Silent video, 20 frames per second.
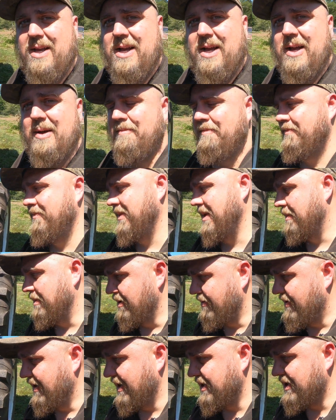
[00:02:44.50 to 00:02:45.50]
I'm
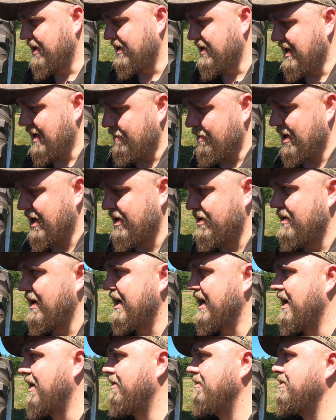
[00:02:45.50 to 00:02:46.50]
going to finish this up, let it
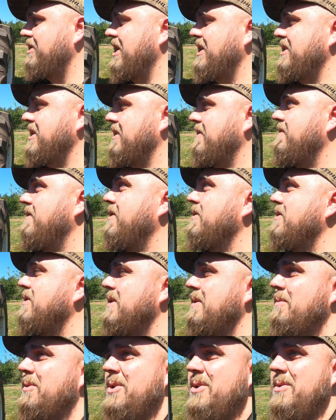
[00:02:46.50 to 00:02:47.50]
drain out, change out the filter.
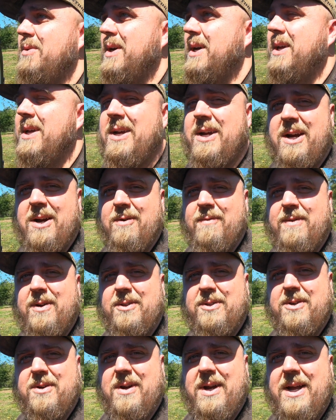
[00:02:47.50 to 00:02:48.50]
Then we'll do a air
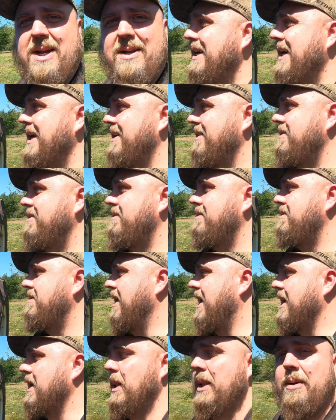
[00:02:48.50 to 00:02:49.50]
filter and
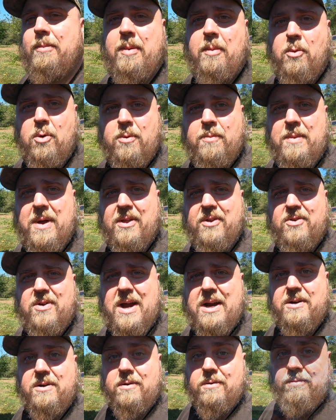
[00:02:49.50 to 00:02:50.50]
talk a little bit more about the
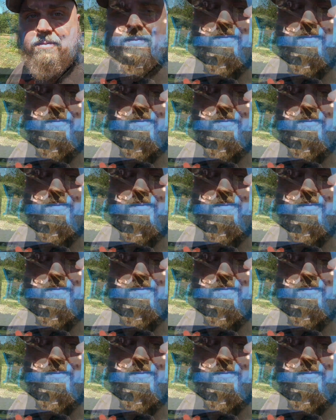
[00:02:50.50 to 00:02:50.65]
tractor.